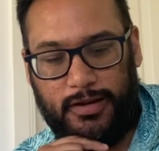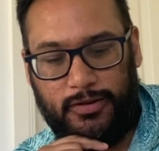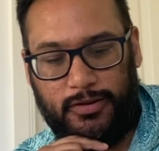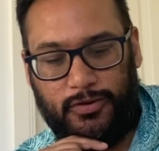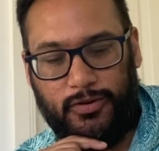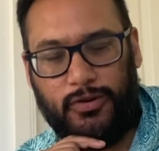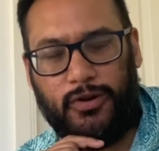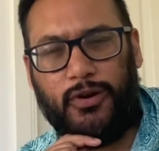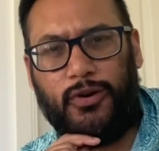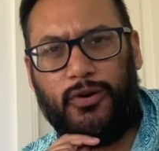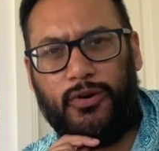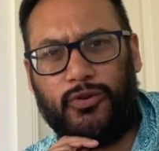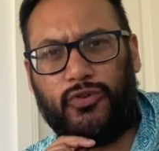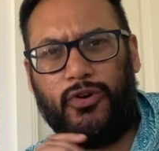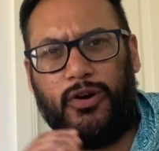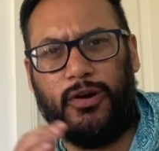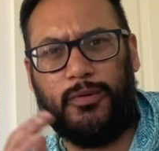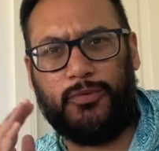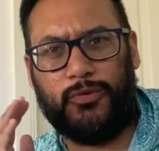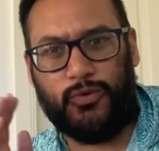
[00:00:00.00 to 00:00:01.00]
It took a long
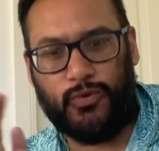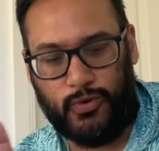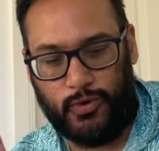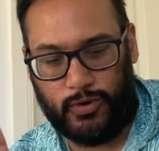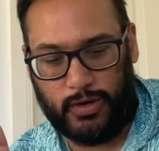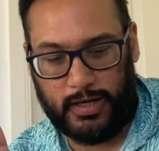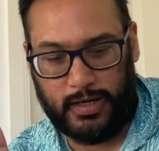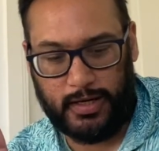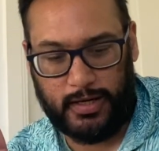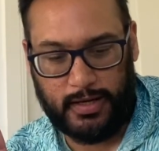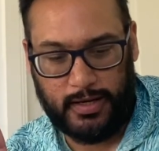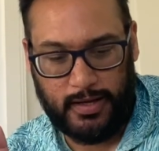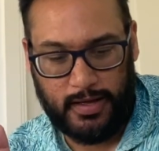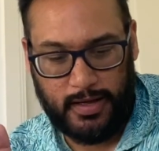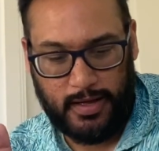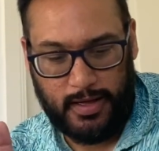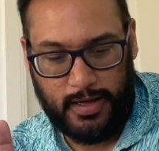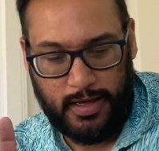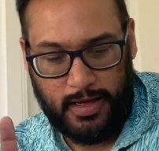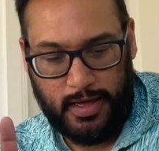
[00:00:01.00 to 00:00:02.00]
time to order
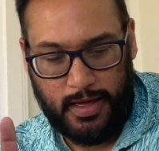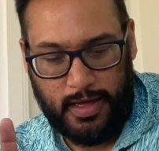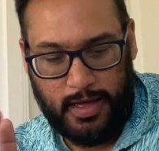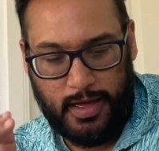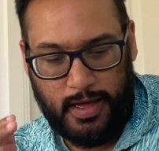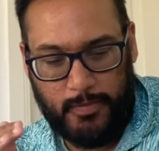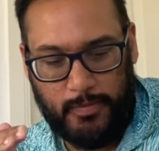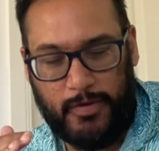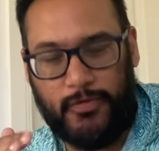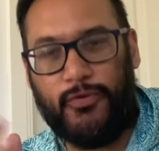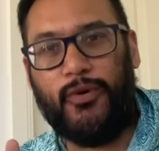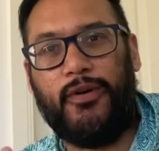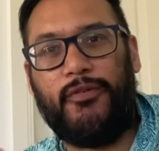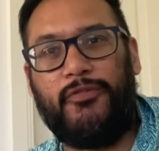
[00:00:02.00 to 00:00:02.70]
before